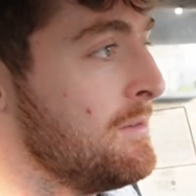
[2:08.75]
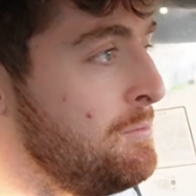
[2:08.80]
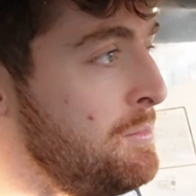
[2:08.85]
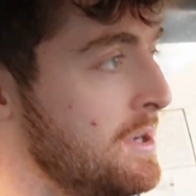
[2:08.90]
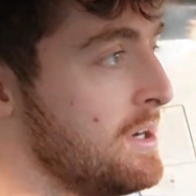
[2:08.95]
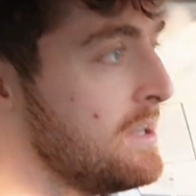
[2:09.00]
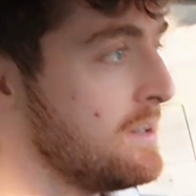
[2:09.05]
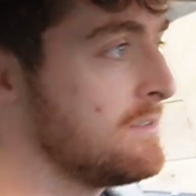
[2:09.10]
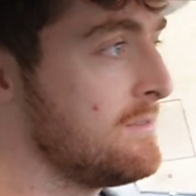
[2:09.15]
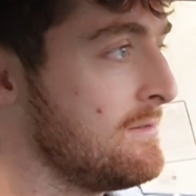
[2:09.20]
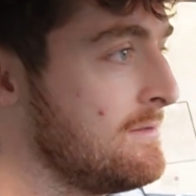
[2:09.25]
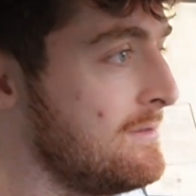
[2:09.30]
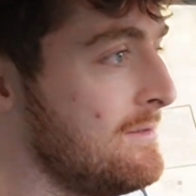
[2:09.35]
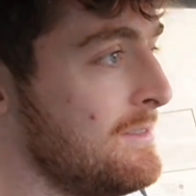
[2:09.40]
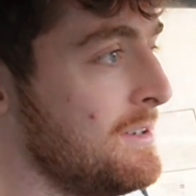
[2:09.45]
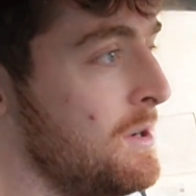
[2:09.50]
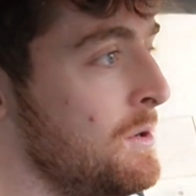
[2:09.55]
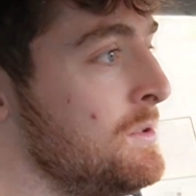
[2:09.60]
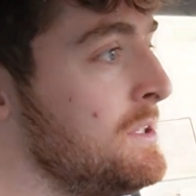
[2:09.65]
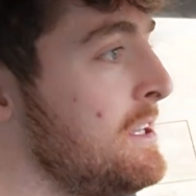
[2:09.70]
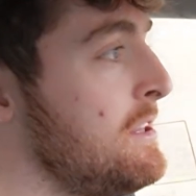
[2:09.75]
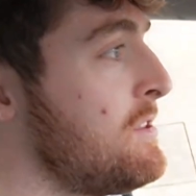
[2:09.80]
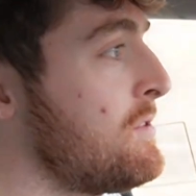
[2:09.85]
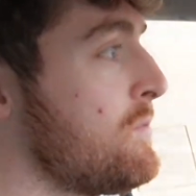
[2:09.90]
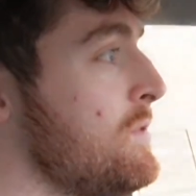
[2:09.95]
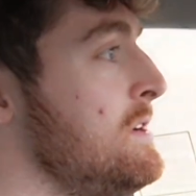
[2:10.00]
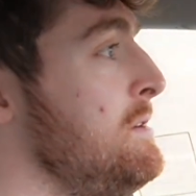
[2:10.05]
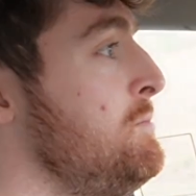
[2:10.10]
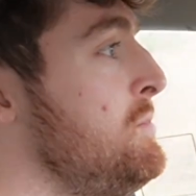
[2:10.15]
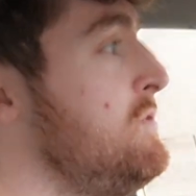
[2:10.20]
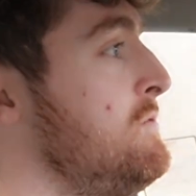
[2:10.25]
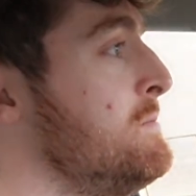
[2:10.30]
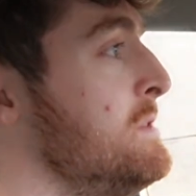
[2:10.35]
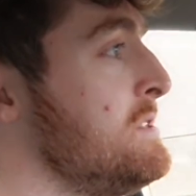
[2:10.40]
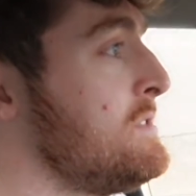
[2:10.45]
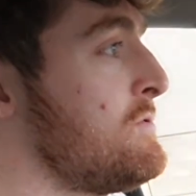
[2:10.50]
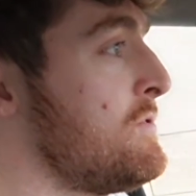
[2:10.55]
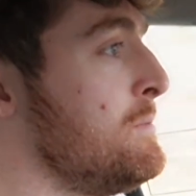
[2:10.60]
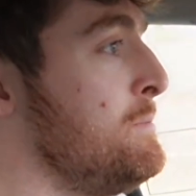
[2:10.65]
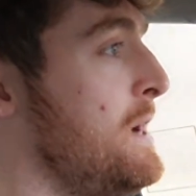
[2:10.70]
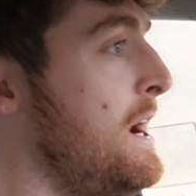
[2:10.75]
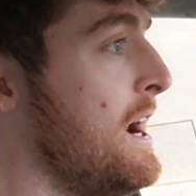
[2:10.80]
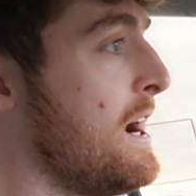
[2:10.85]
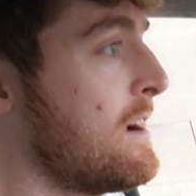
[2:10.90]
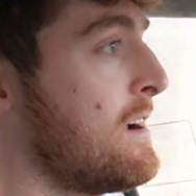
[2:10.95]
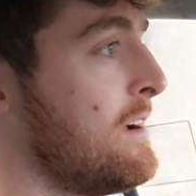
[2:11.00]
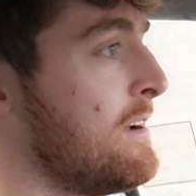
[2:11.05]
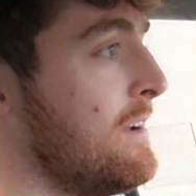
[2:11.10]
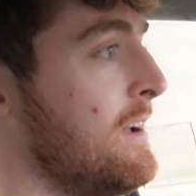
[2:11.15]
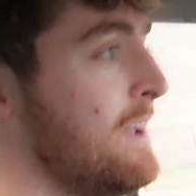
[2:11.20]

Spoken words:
But only 3 movements for back.